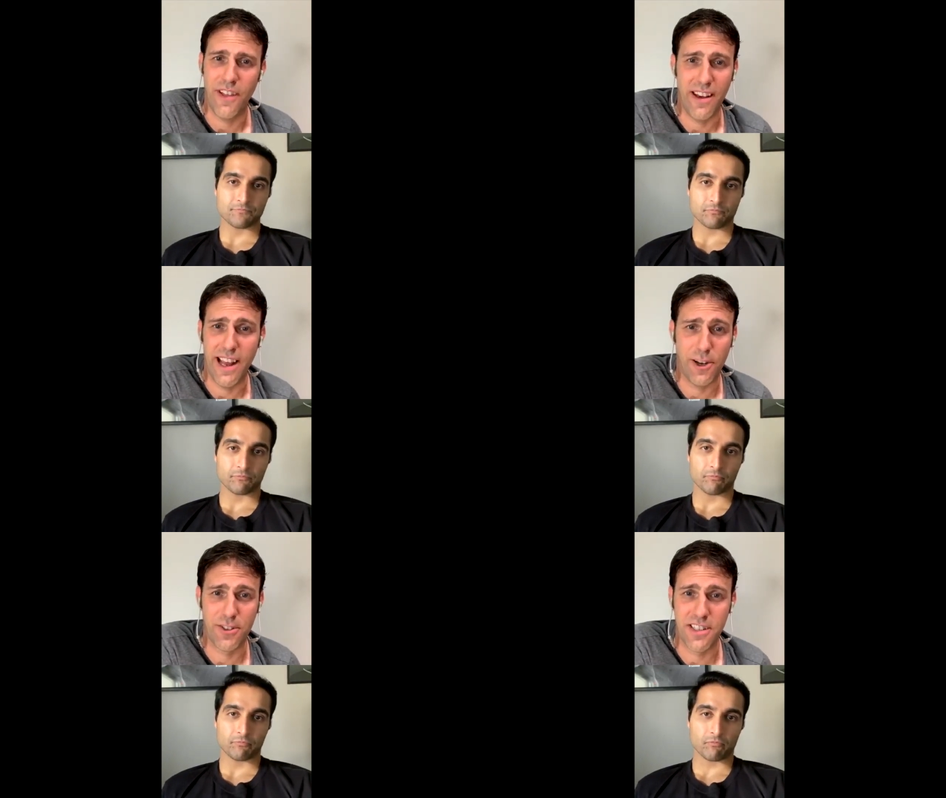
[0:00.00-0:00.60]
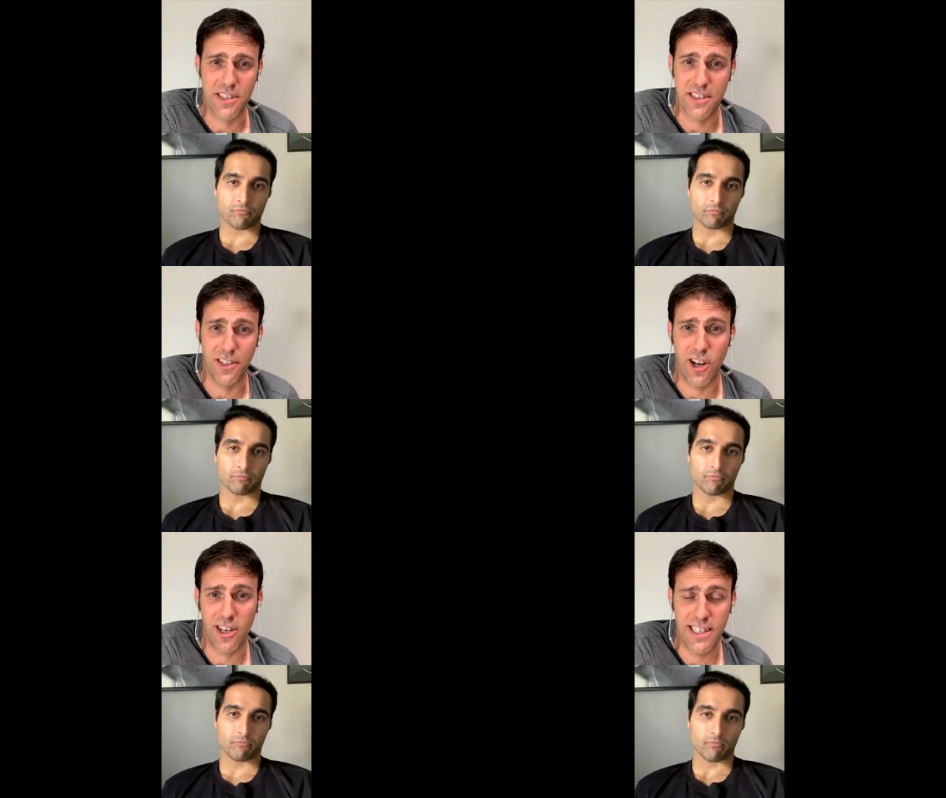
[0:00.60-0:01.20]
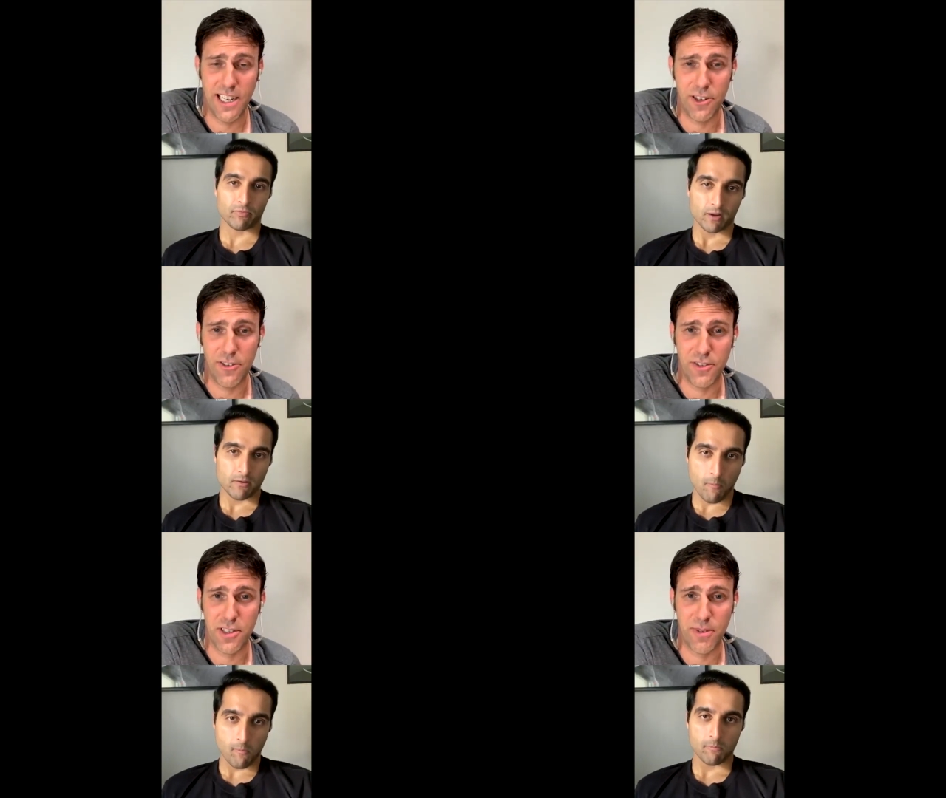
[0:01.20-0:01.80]
Speaker 1: And then now since the
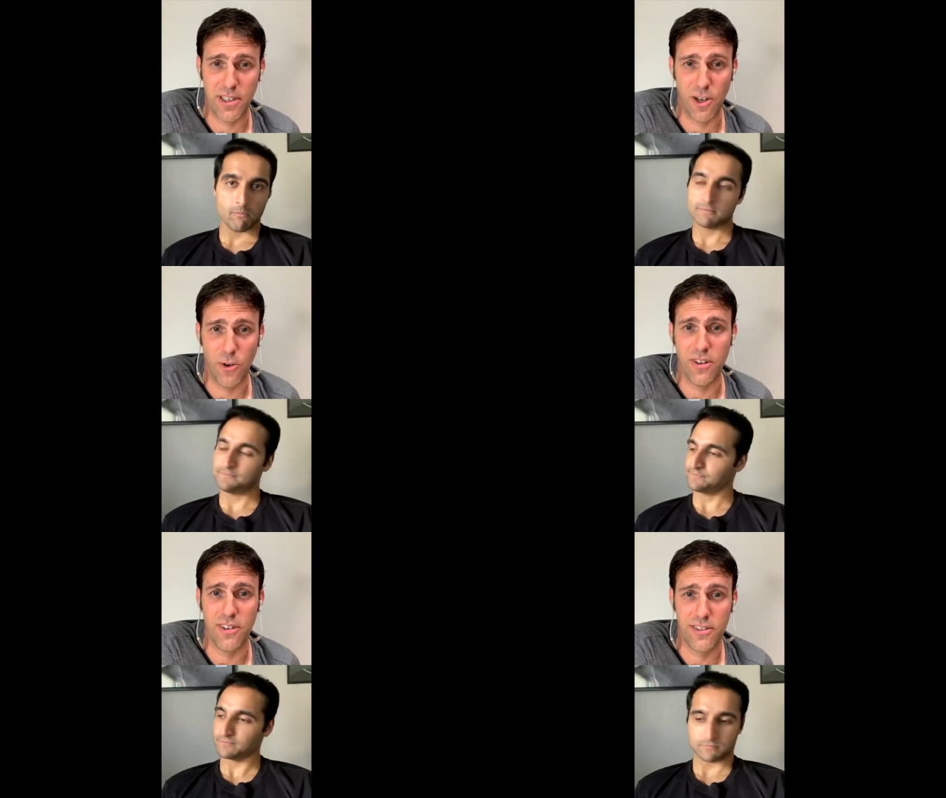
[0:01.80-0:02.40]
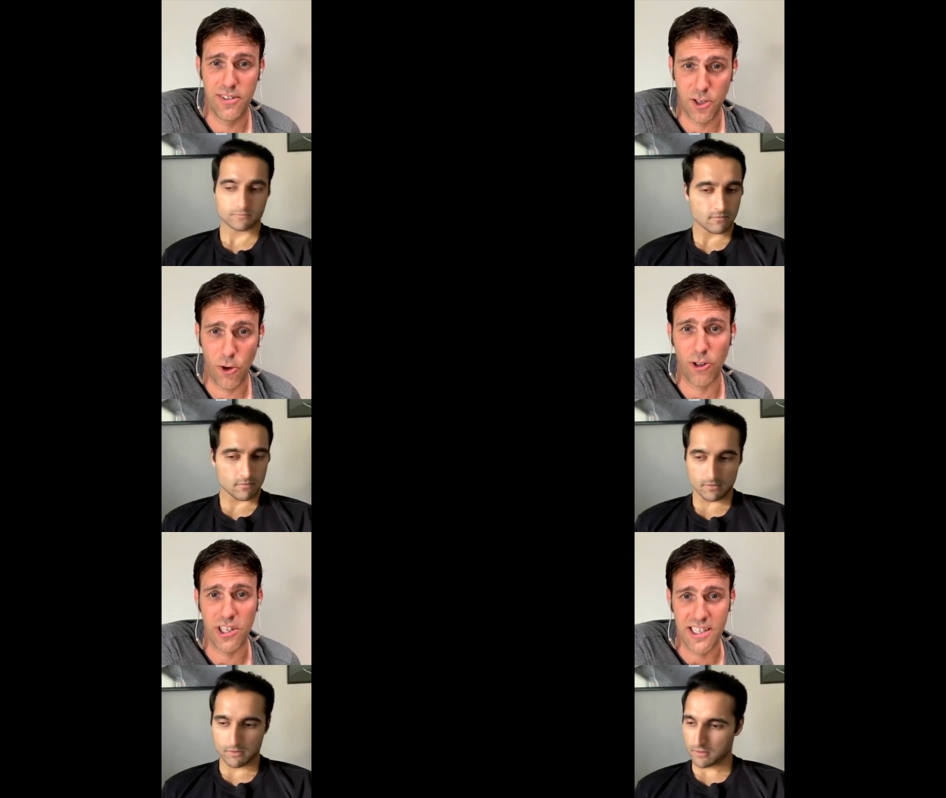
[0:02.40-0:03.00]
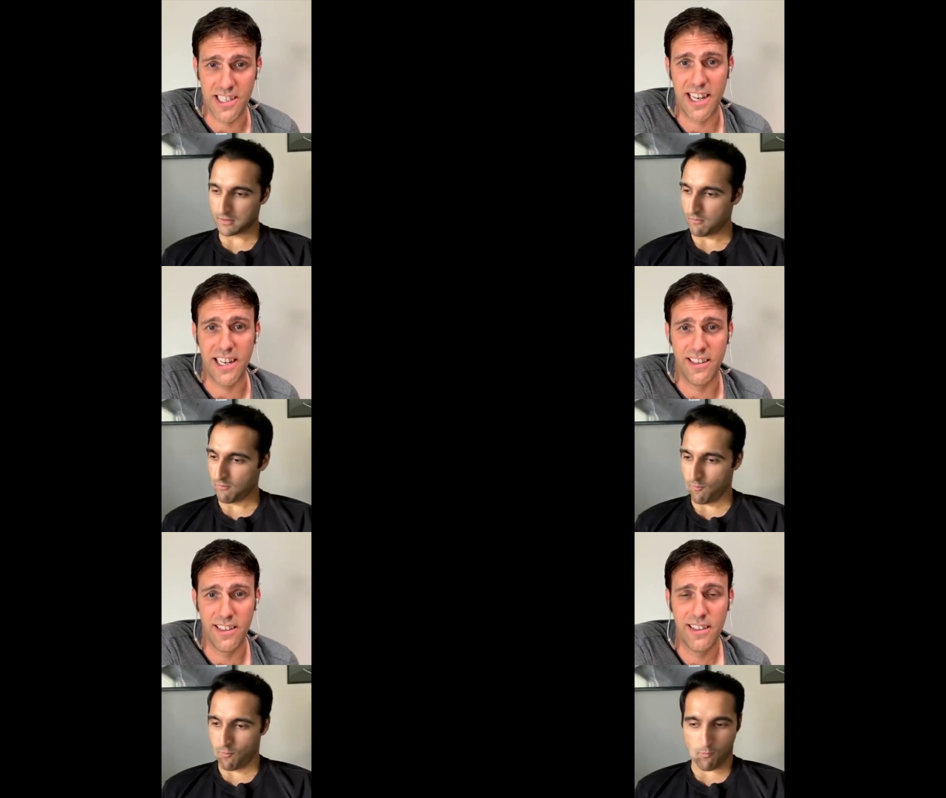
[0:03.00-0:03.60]
lockdown, you've just been going
Speaker 2: totally
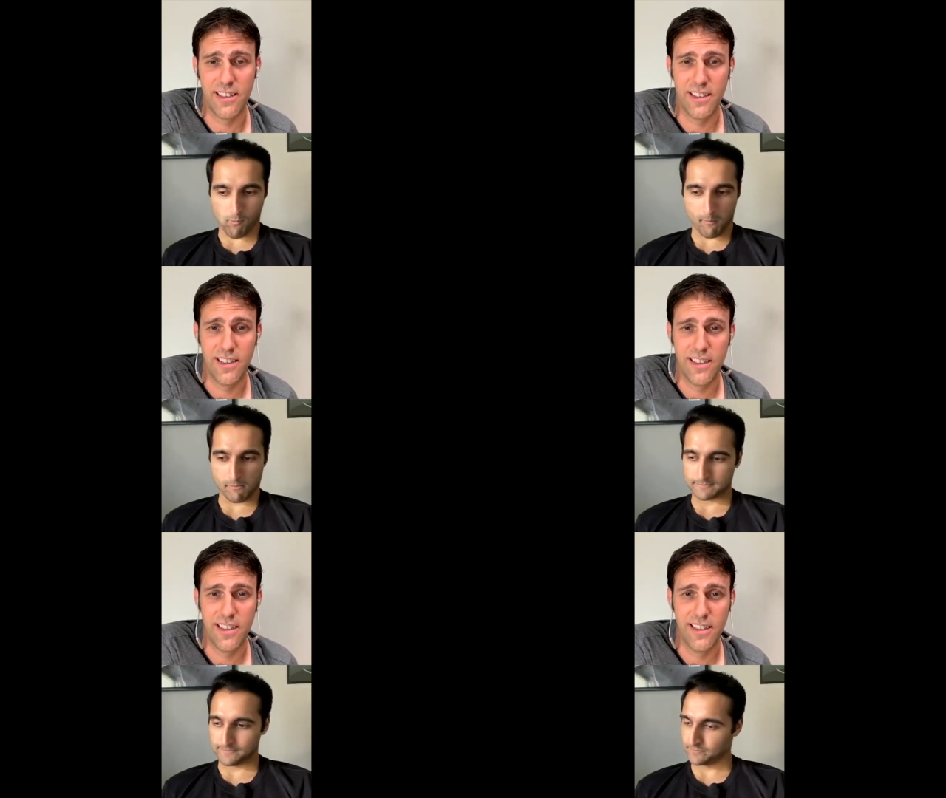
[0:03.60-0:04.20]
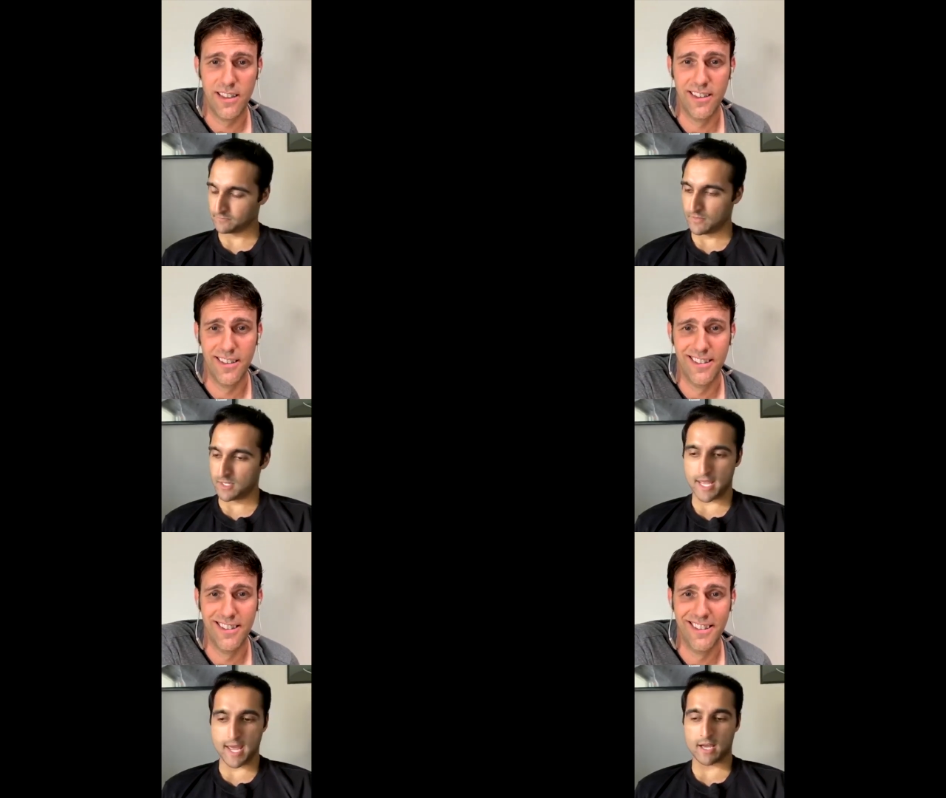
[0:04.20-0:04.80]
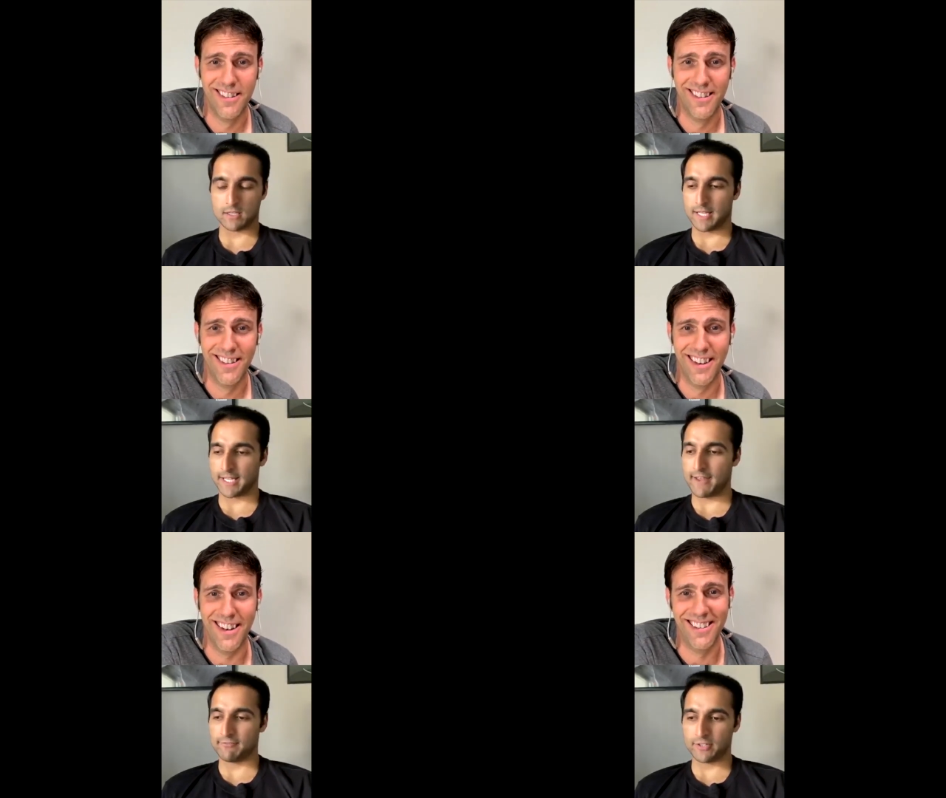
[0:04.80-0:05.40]
insane. Yeah,
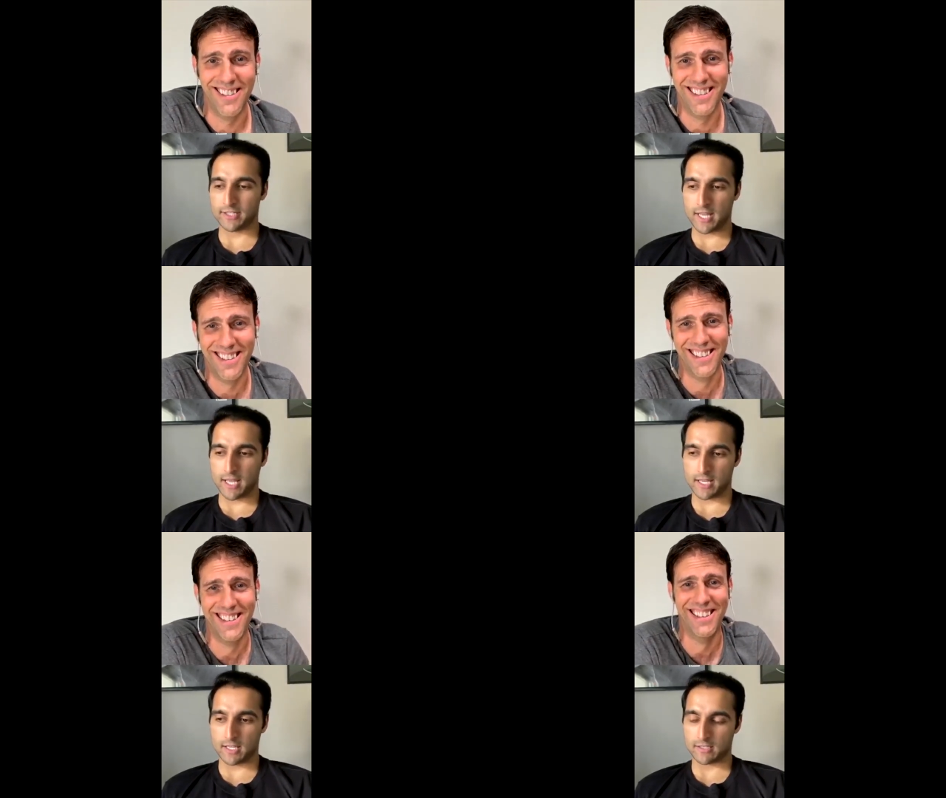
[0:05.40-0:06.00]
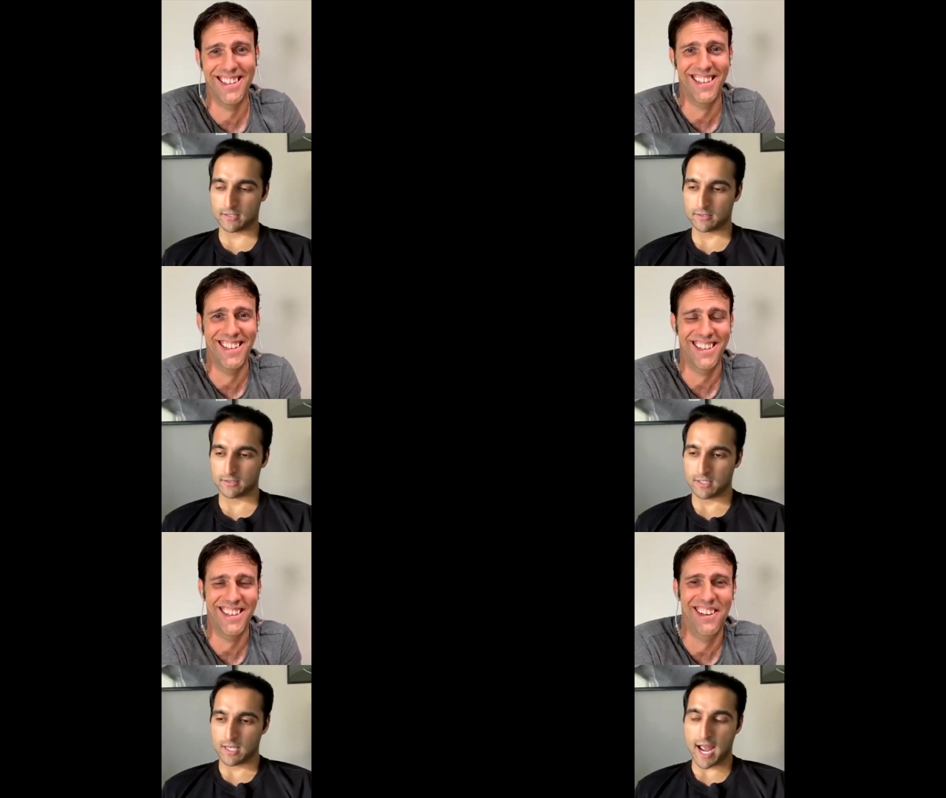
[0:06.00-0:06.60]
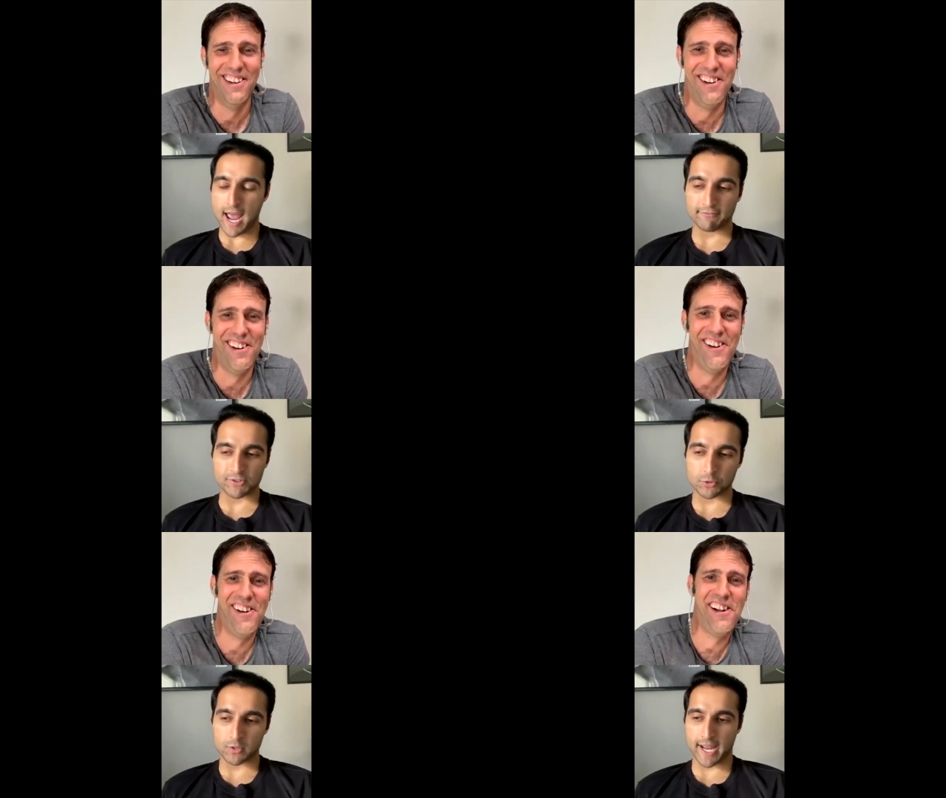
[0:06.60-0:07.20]
like every day. I have